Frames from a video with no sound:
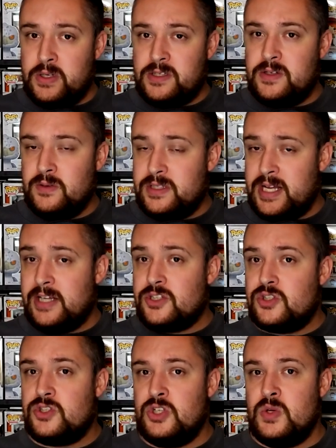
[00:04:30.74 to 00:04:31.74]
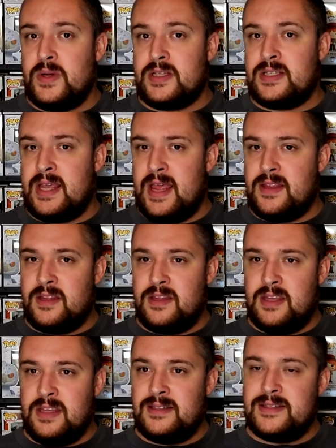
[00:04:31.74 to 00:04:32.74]
personal touch to it
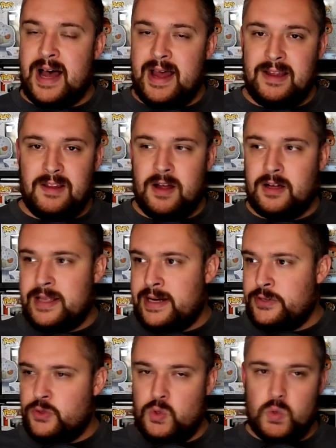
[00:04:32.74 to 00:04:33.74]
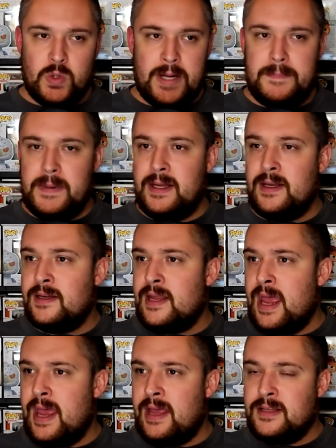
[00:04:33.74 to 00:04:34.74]
and the dialogue that is gripping
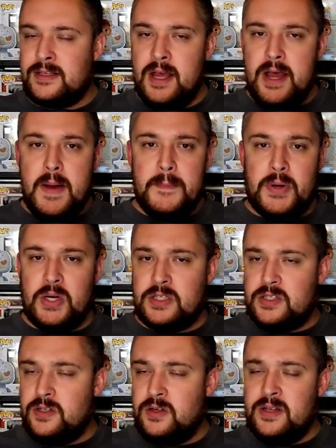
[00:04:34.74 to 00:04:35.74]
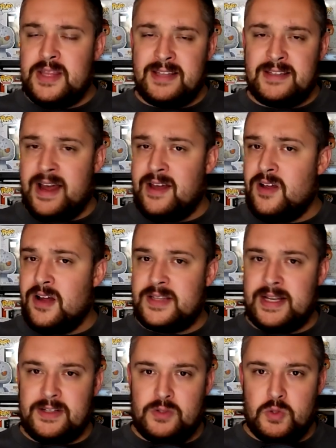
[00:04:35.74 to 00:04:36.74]
and personal, that dialogue
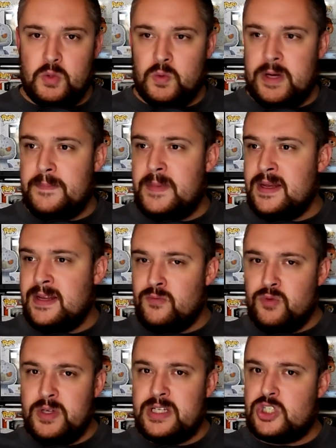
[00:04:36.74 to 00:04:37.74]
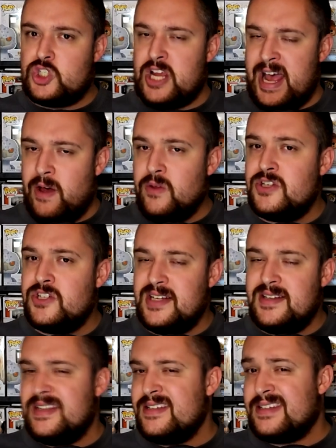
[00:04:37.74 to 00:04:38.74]
that is gripping and really
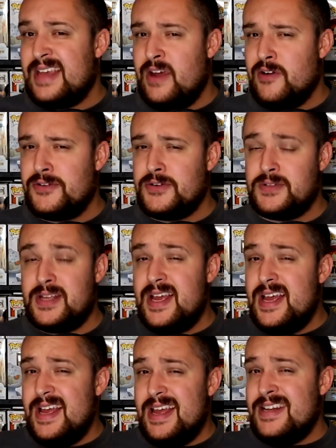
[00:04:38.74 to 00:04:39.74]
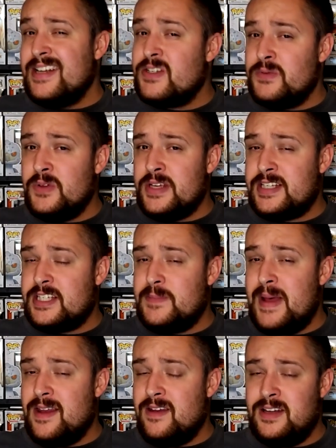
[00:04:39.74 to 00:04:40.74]
challenging these characters. It doesn't really
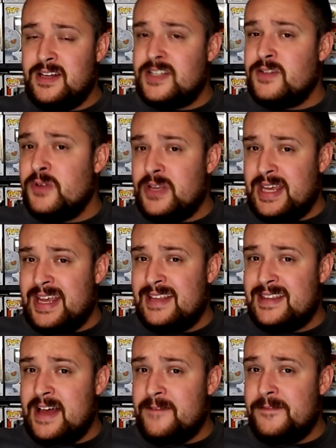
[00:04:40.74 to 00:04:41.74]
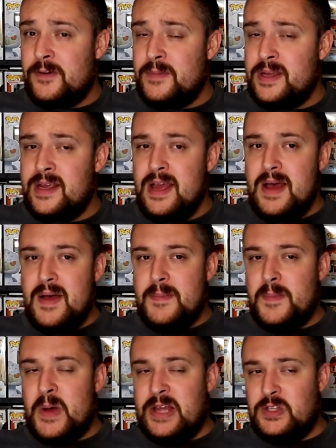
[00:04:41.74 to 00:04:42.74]
expand, doesn't really hit that for me.
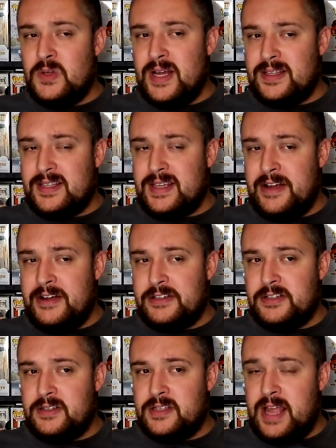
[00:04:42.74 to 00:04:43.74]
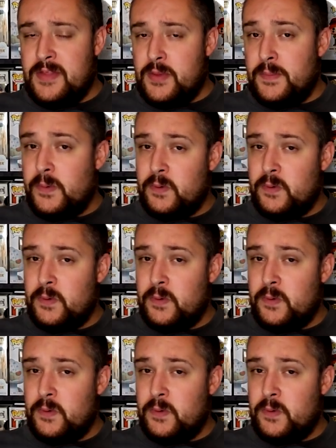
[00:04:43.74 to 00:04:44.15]
But I do like the characters and